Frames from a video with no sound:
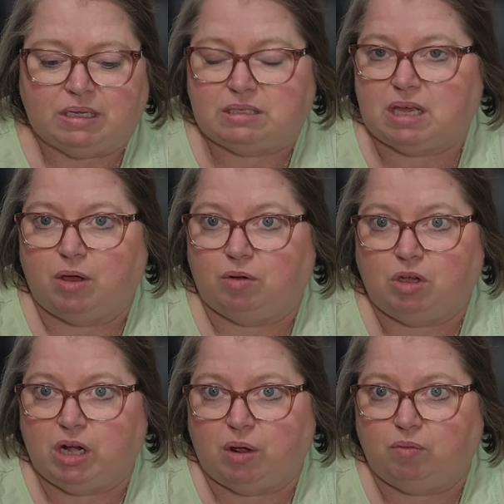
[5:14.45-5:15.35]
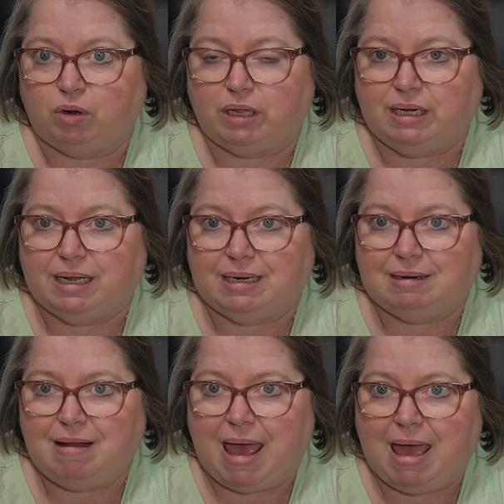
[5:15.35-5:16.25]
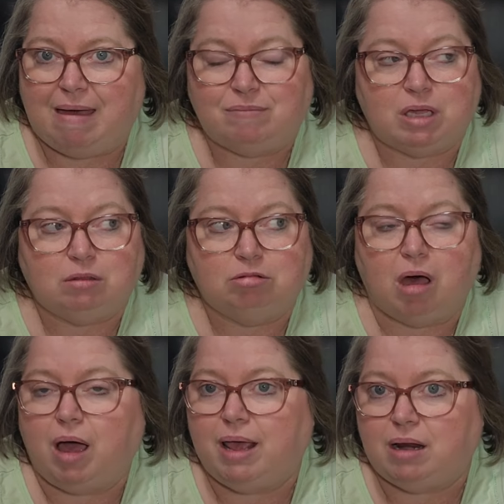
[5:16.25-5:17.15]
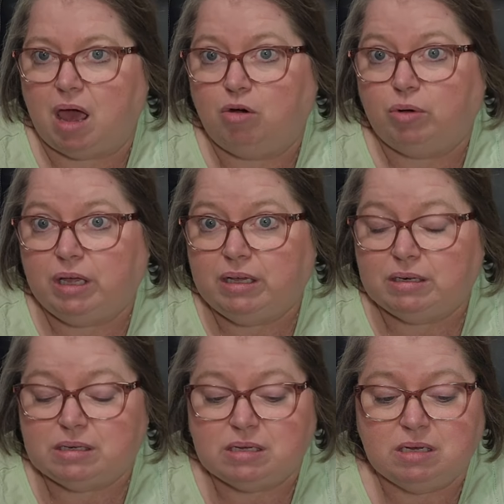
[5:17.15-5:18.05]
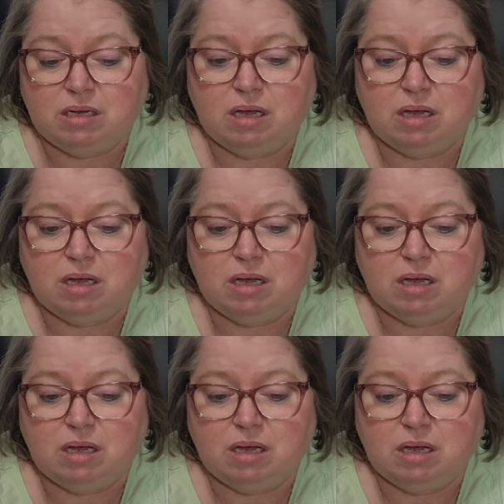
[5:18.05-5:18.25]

So, you know, really didn't have a lot on it.